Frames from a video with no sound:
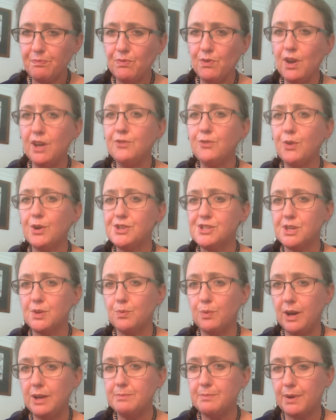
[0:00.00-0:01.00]
Unfortunately,
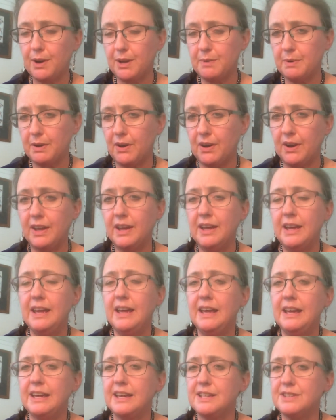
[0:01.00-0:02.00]
wet beriberi
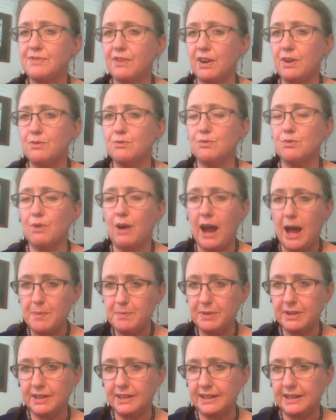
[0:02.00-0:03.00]
is very
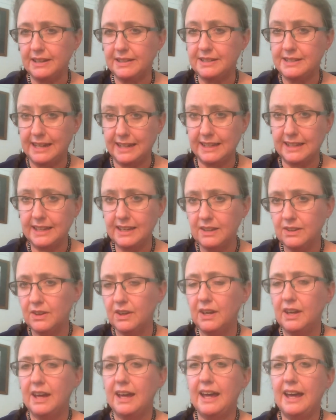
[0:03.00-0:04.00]
rapidly deadly,
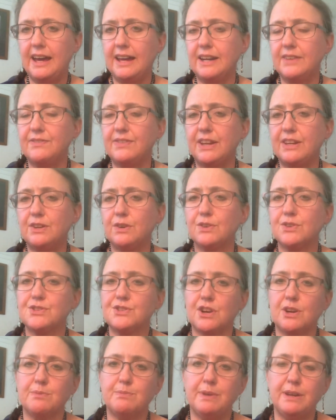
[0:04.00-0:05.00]
and if they don't
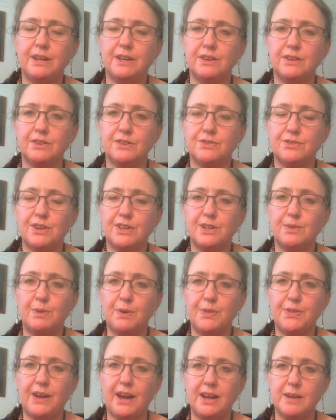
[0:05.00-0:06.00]
start being treated
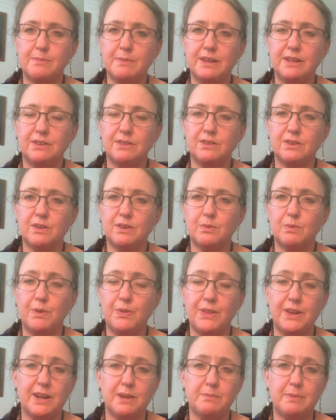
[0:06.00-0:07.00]
with thiamine
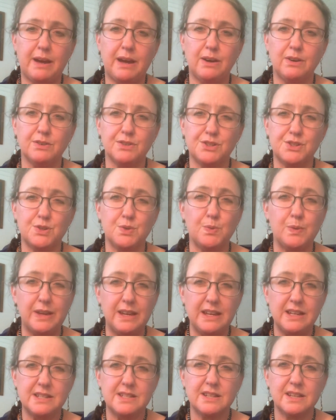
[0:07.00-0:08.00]
within about 2
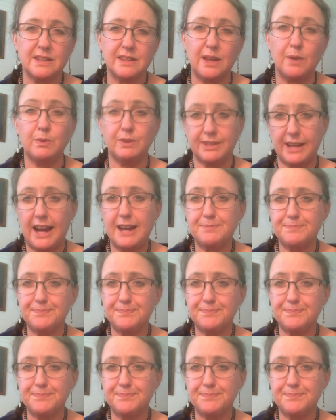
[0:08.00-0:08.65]
weeks, they will die.